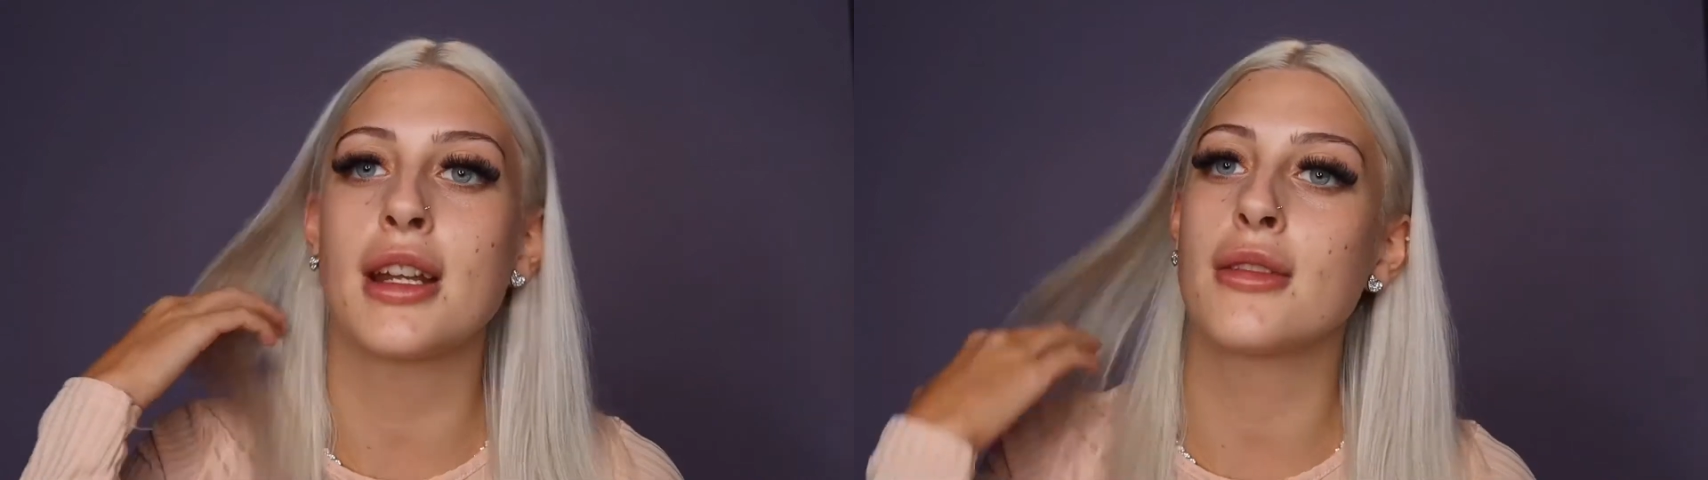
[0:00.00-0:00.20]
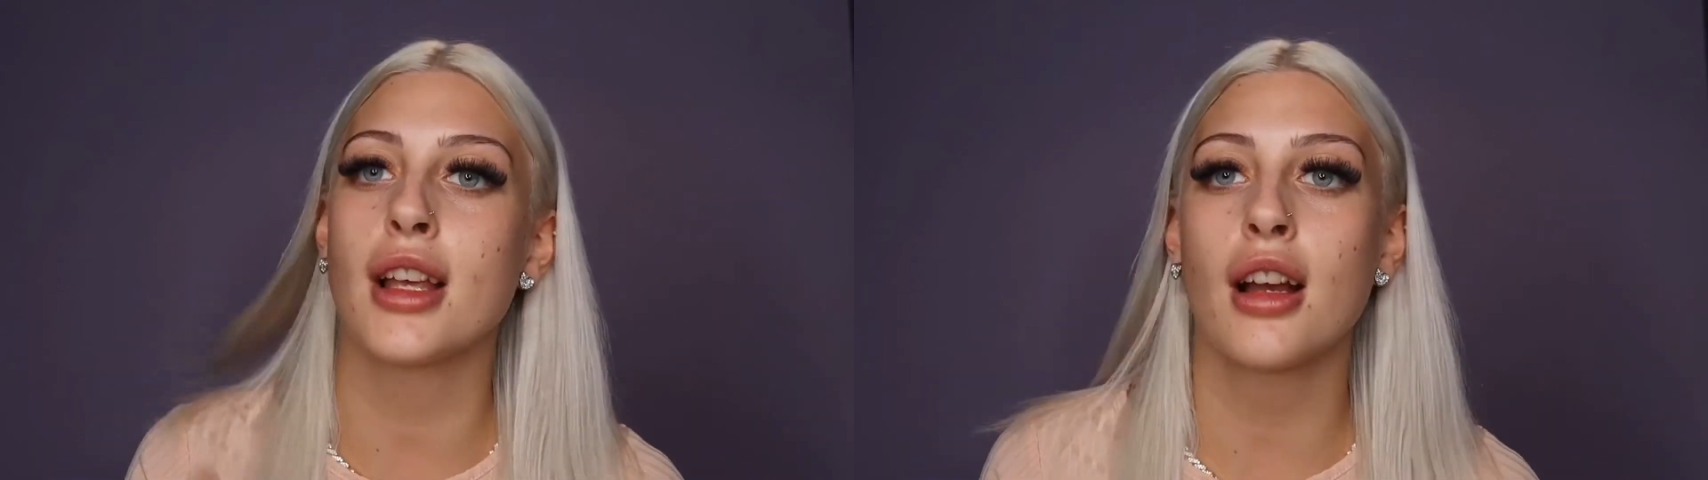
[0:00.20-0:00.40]
he
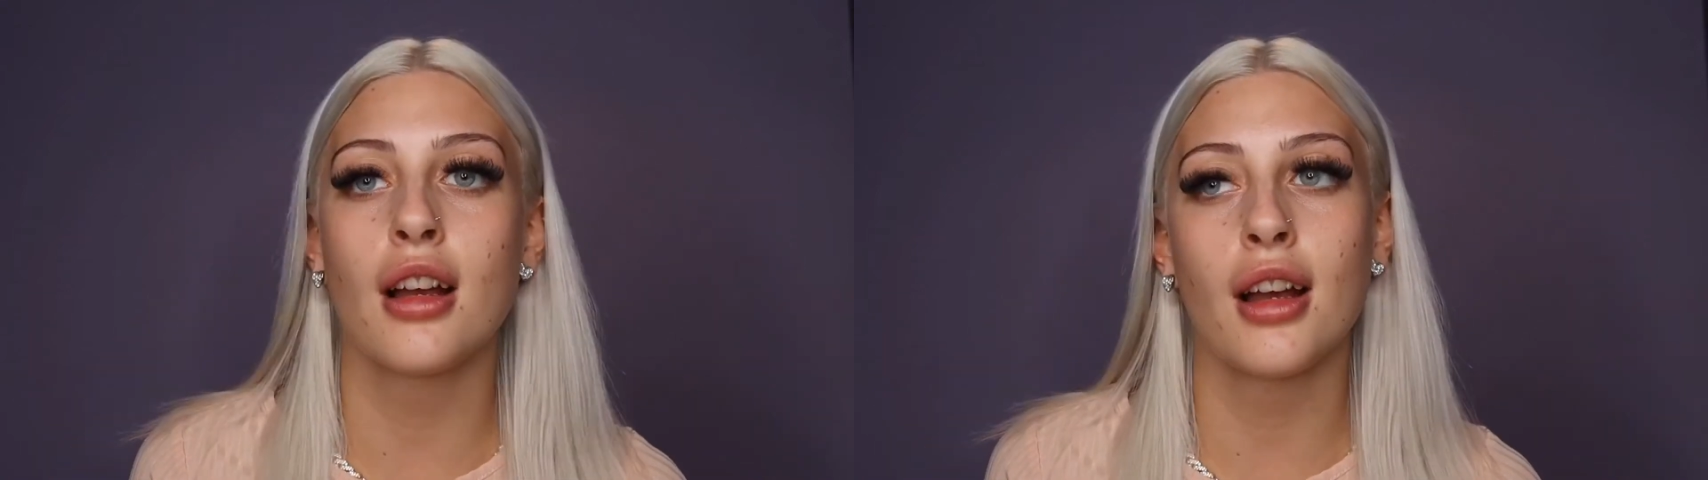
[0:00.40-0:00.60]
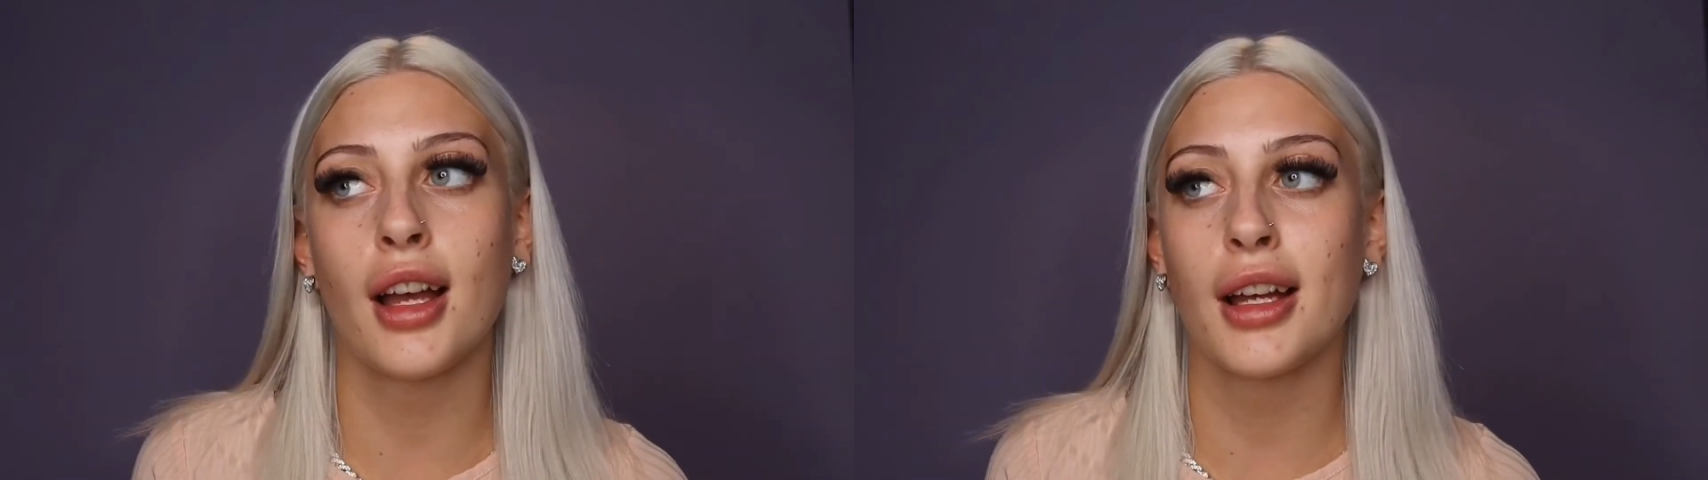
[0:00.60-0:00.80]
was like,
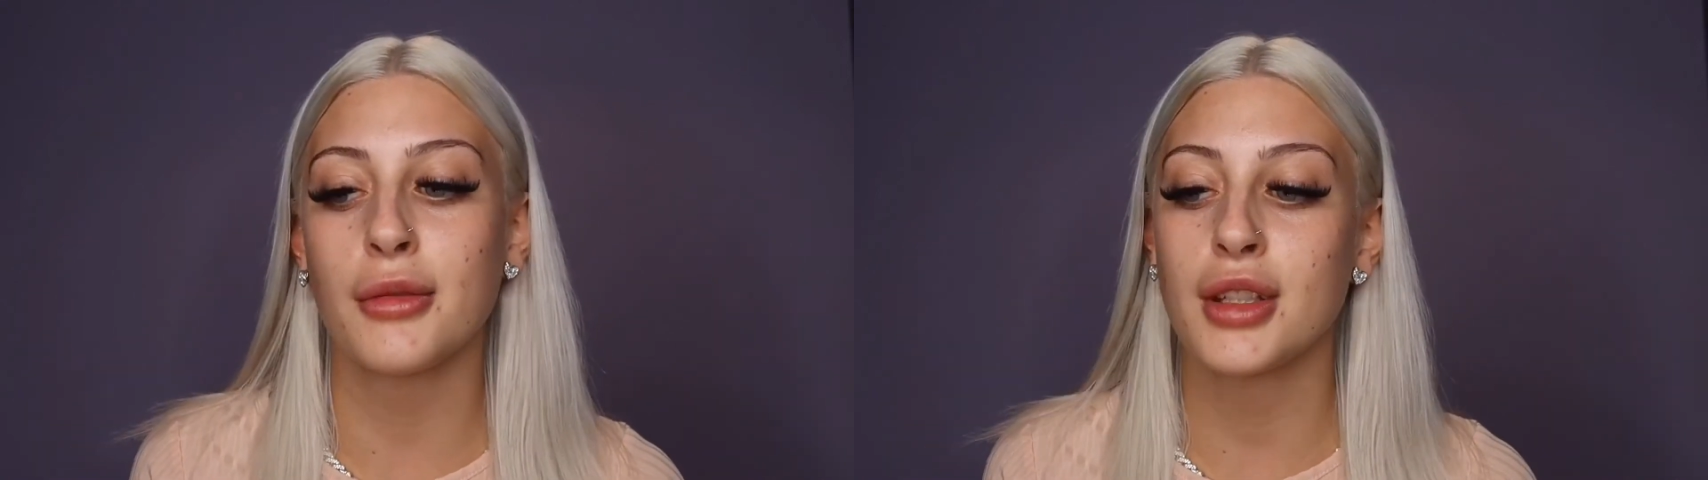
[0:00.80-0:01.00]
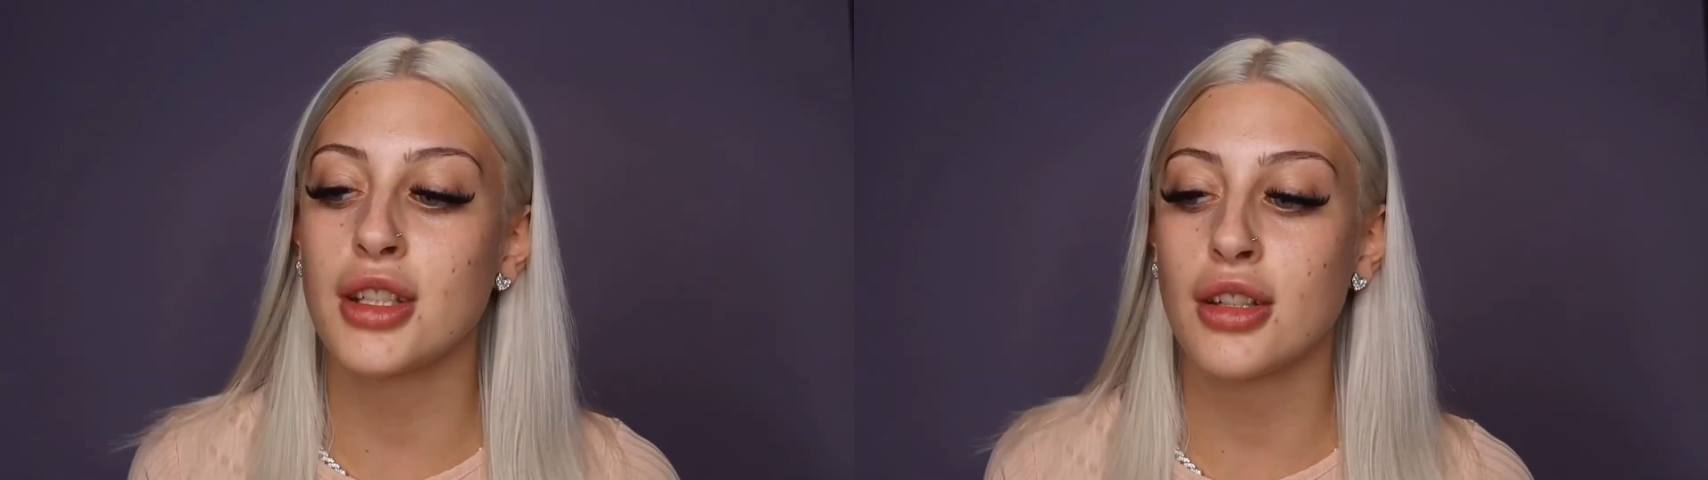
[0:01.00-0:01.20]
oh hi, what
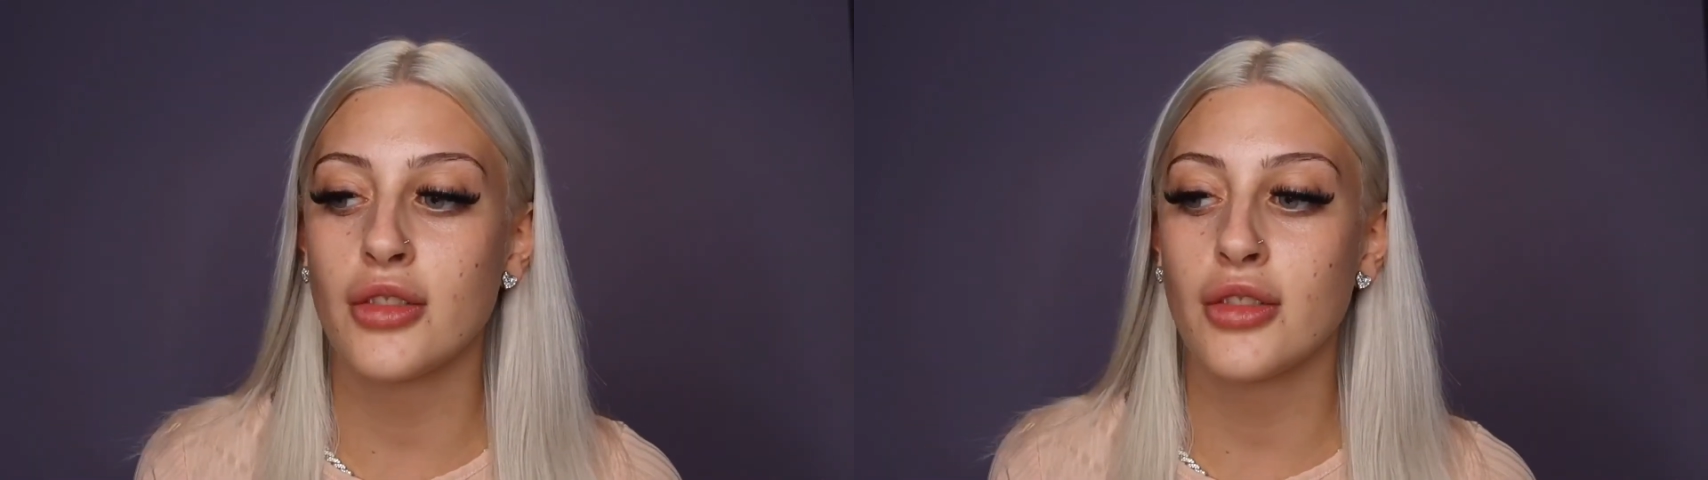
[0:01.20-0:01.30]
are you doing?